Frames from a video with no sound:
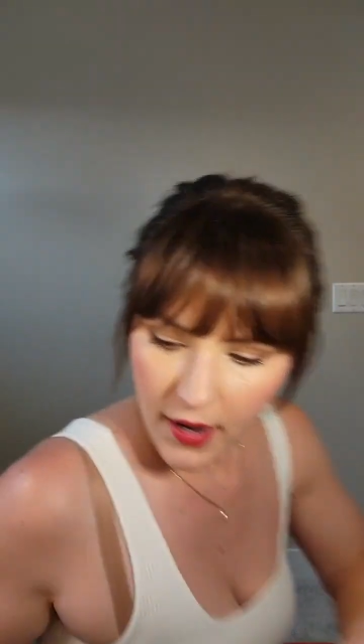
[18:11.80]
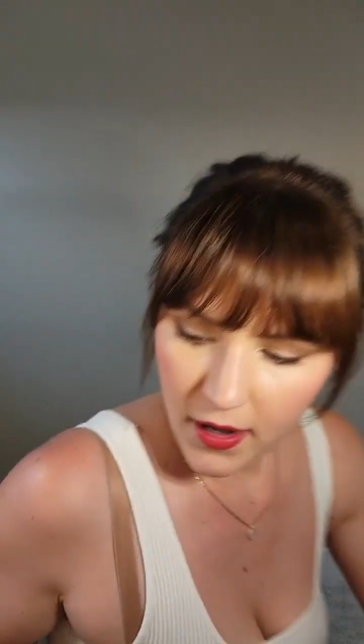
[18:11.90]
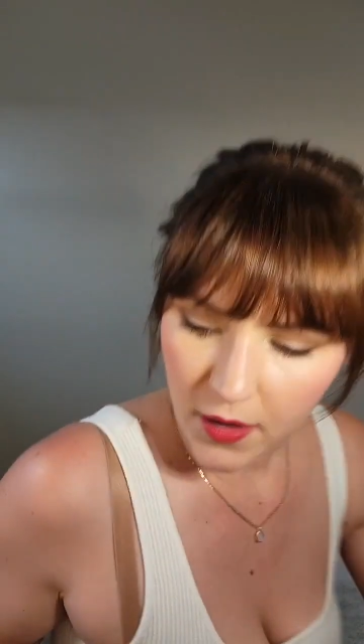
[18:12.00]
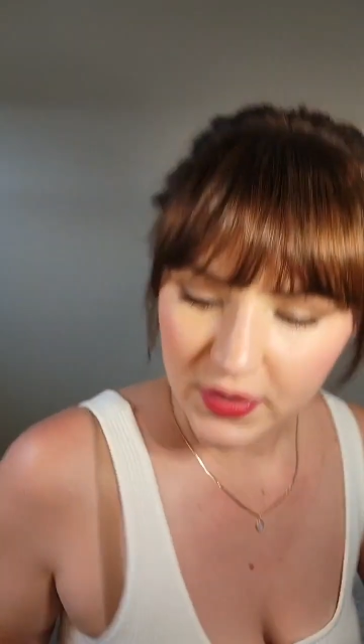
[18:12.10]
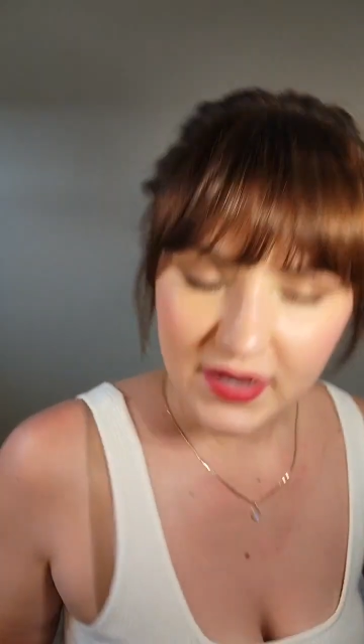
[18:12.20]

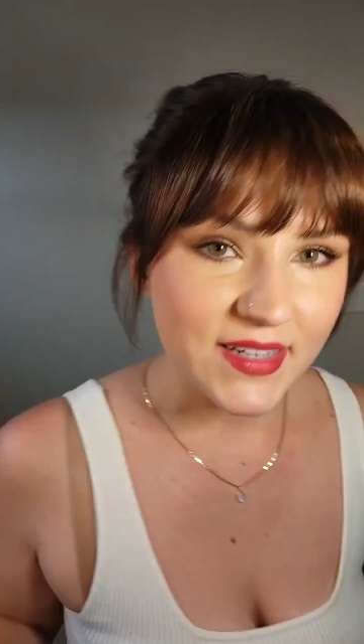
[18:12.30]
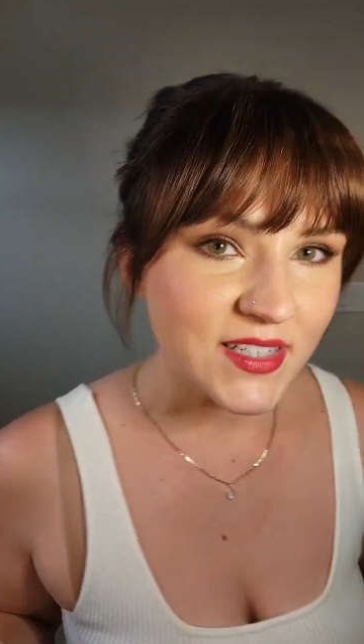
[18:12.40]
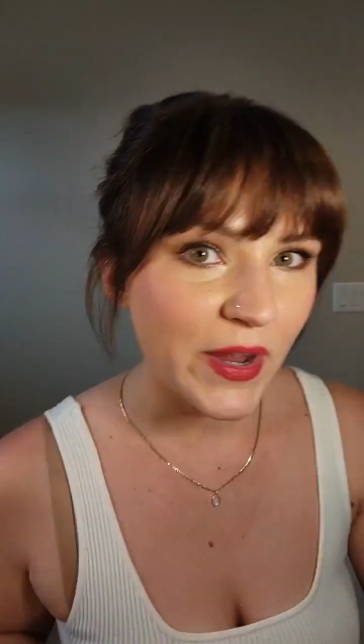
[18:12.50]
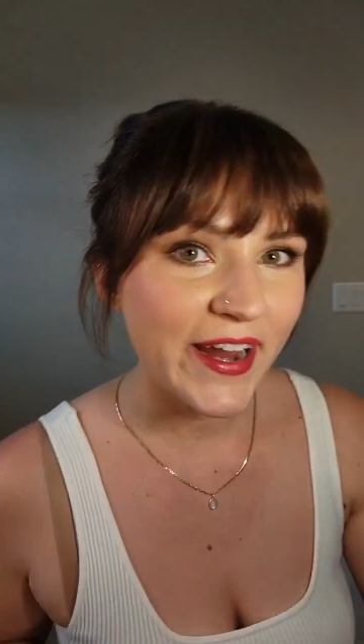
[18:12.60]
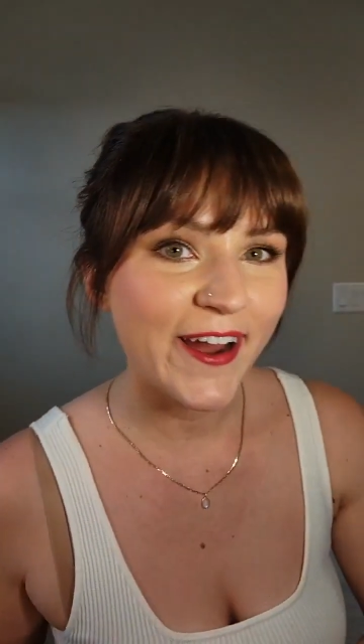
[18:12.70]
Because
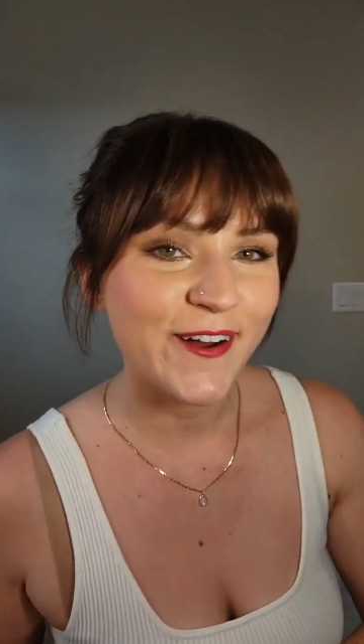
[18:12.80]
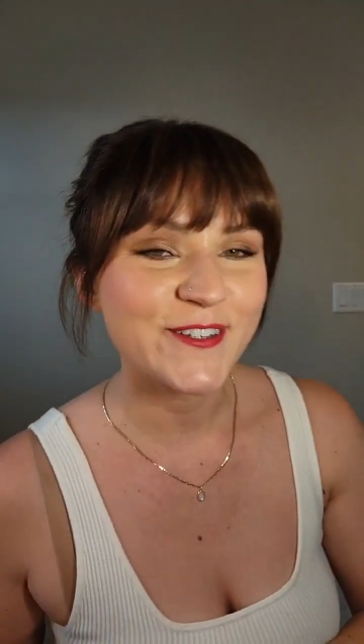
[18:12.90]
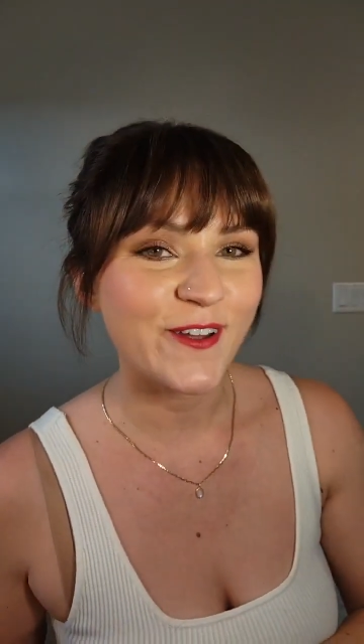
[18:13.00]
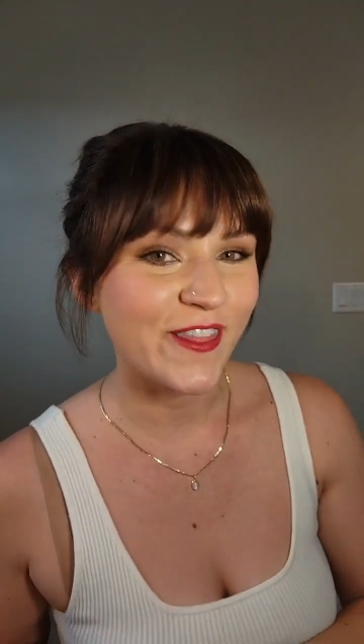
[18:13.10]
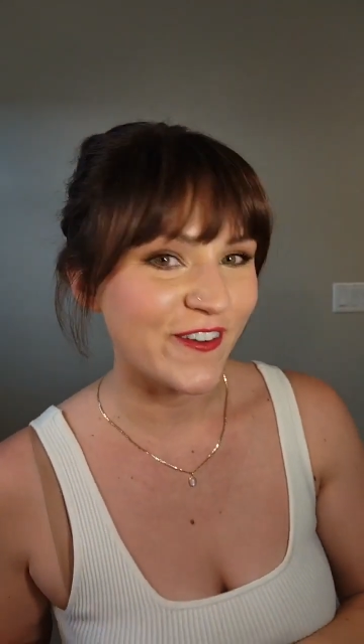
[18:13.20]
my hair is
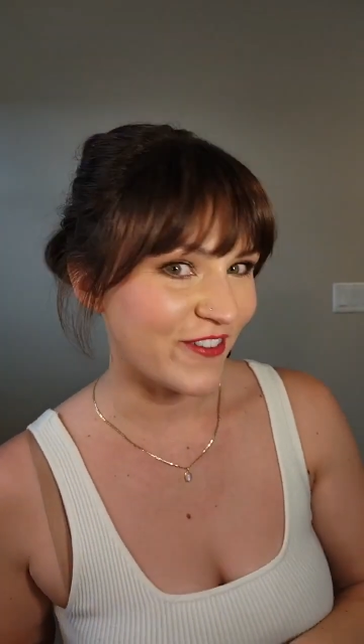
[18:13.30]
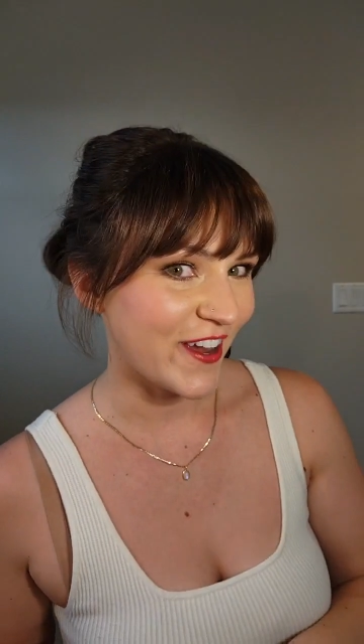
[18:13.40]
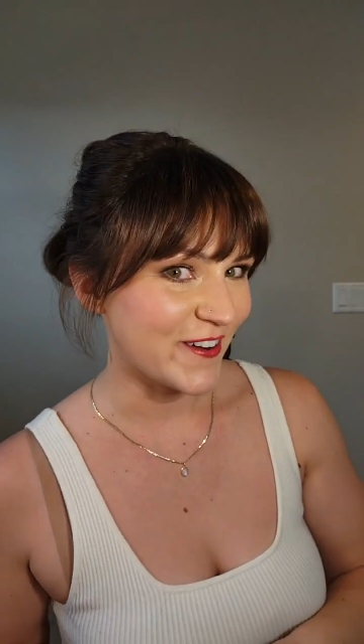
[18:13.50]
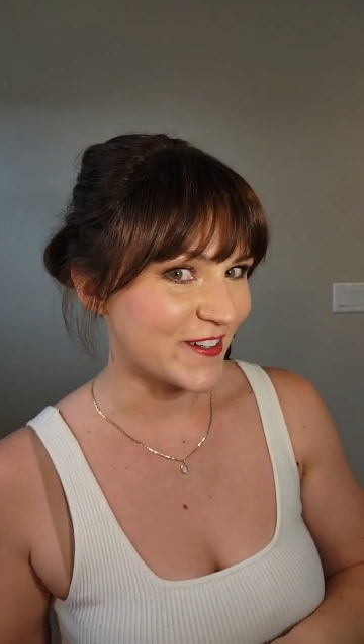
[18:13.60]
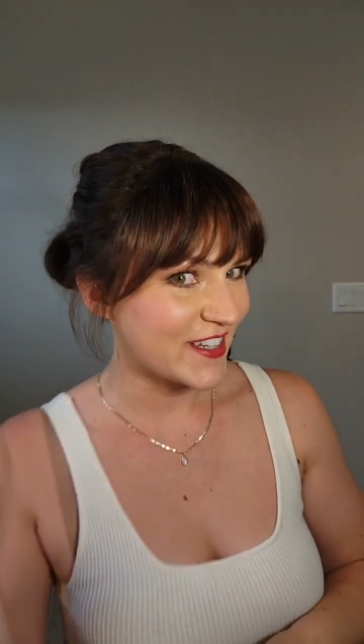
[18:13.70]
on the
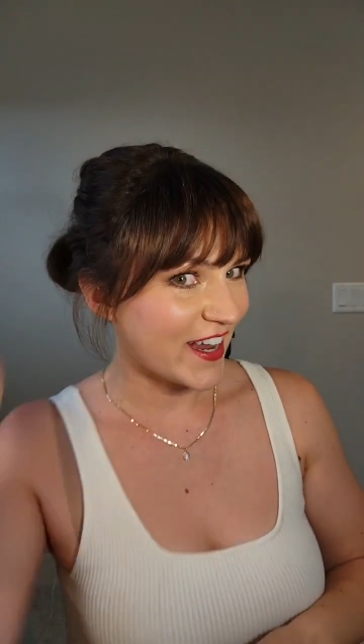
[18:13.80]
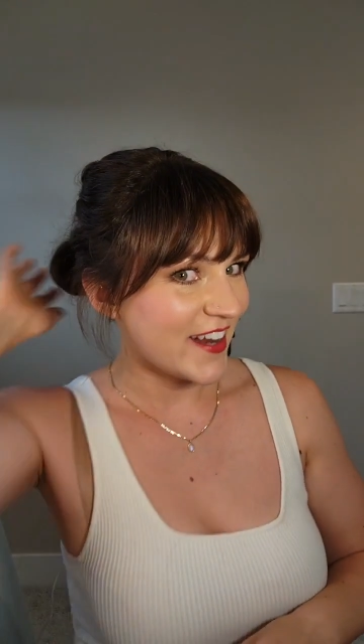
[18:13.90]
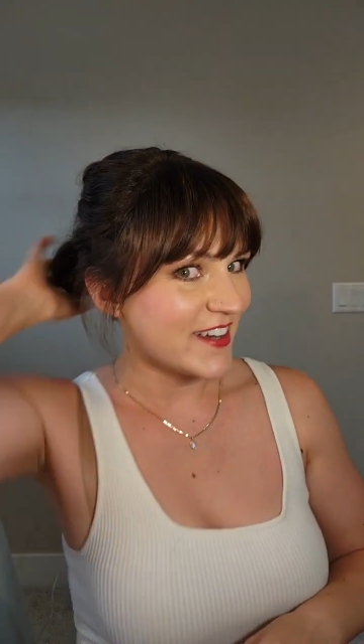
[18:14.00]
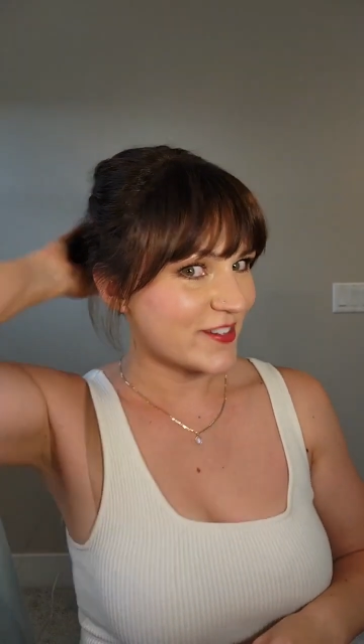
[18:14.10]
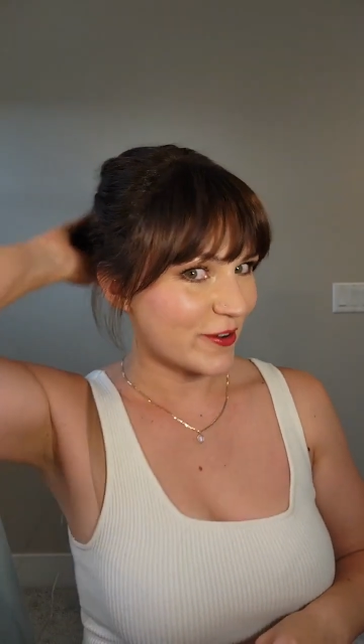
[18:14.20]
finer side,
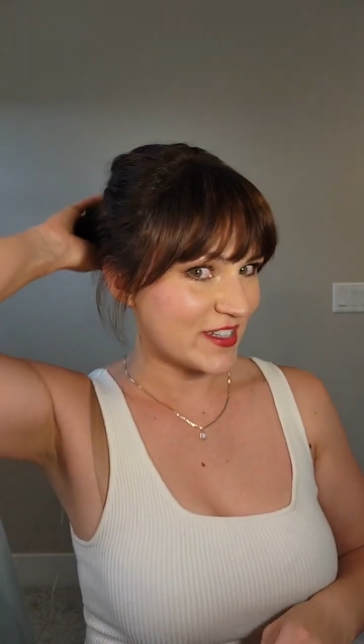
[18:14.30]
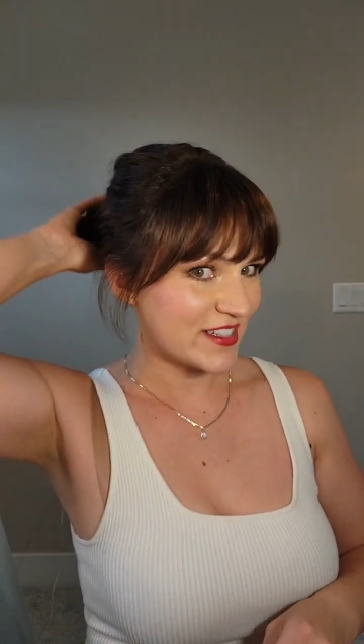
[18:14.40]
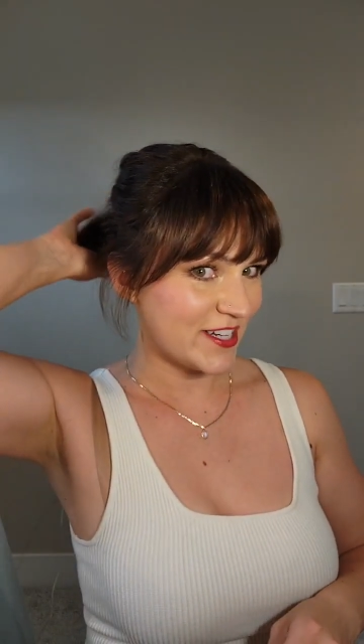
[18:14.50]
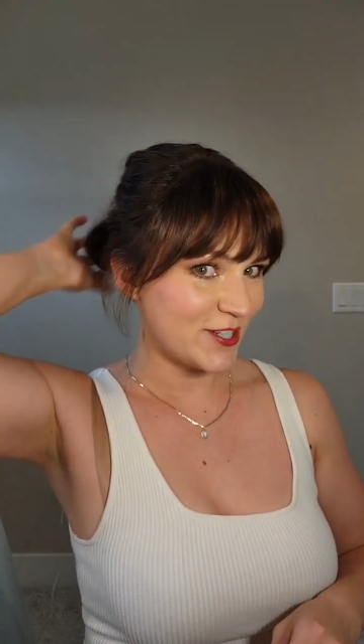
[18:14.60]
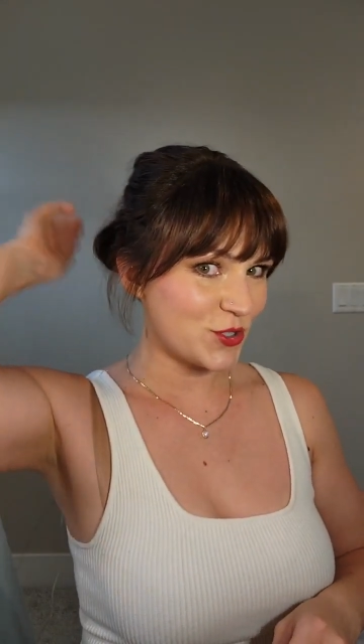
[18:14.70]
it's always an
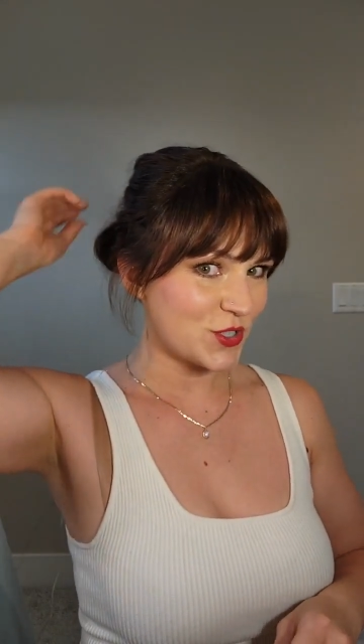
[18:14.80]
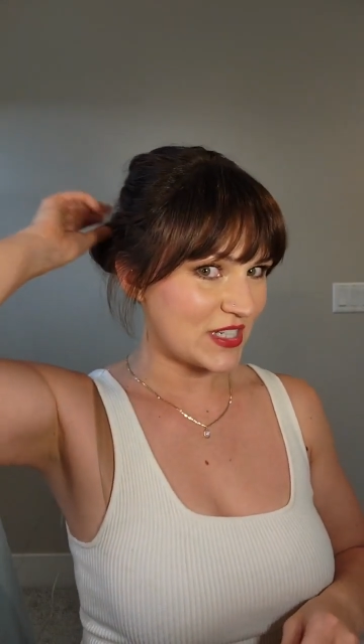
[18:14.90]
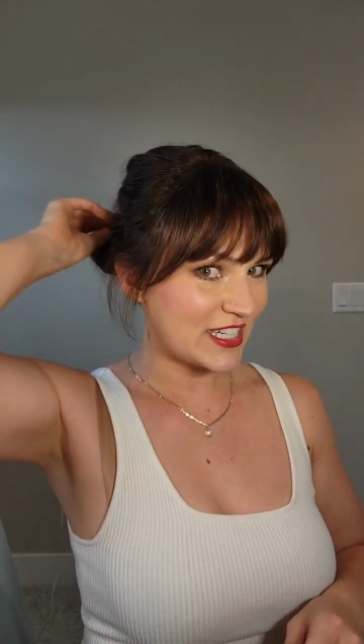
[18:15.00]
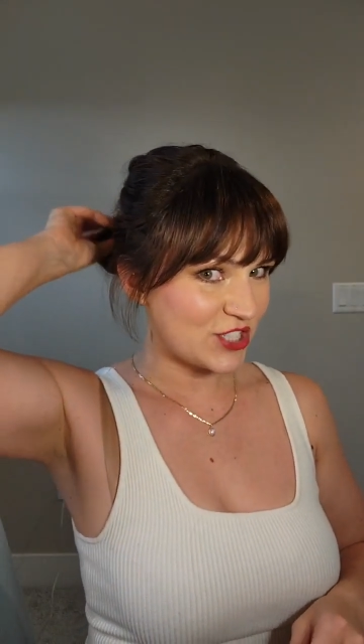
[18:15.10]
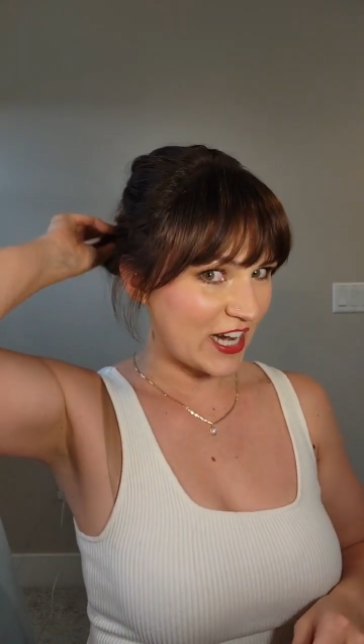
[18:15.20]

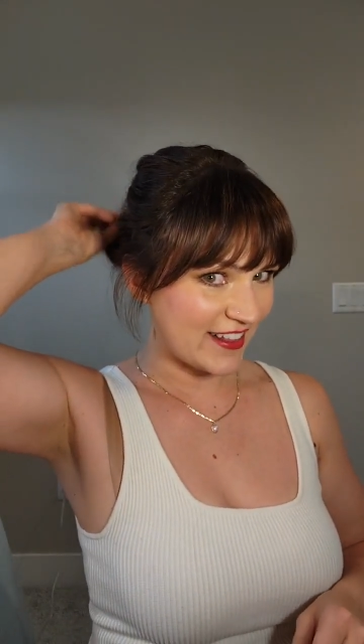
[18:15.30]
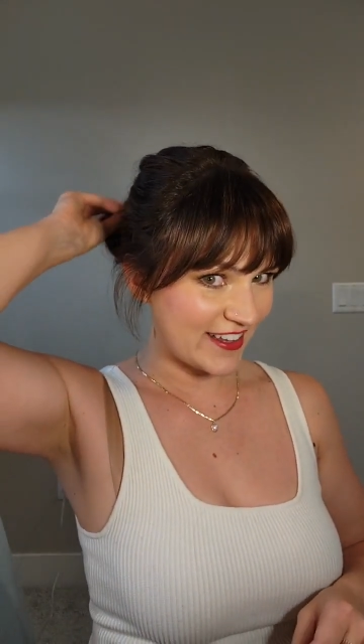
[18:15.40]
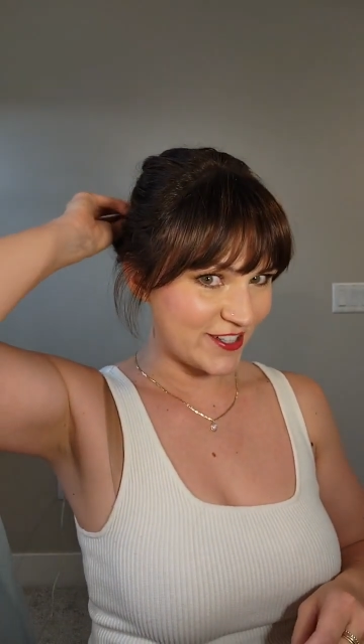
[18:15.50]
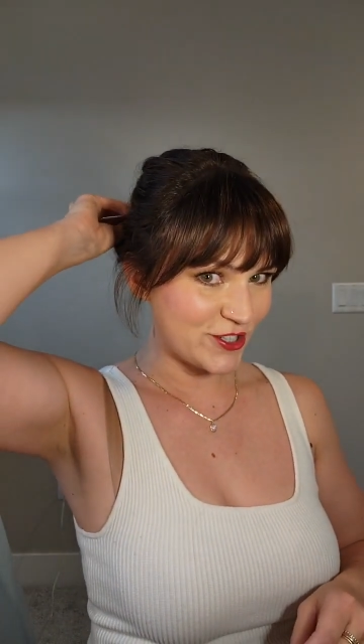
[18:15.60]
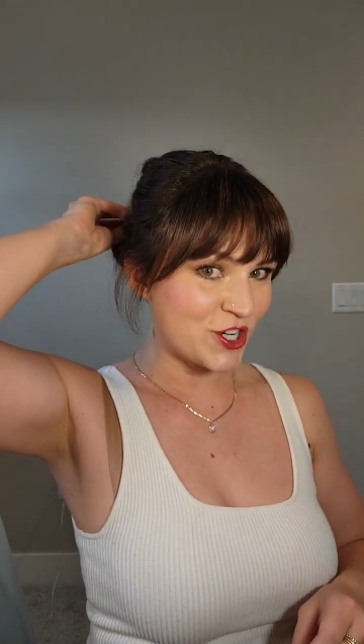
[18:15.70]
interesting
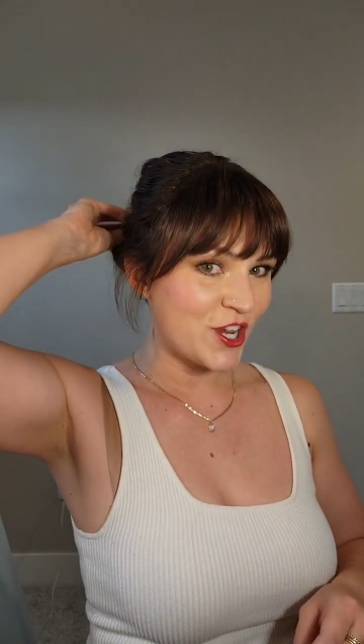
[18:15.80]
challenge